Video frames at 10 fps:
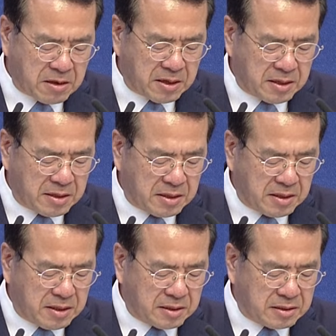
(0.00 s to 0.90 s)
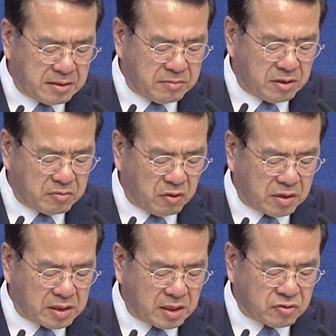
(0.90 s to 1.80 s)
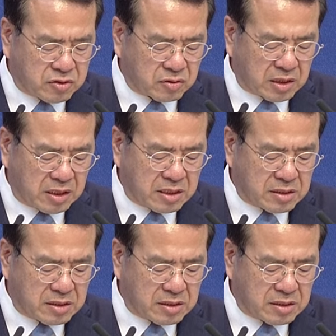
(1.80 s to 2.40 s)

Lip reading: I have this determination, so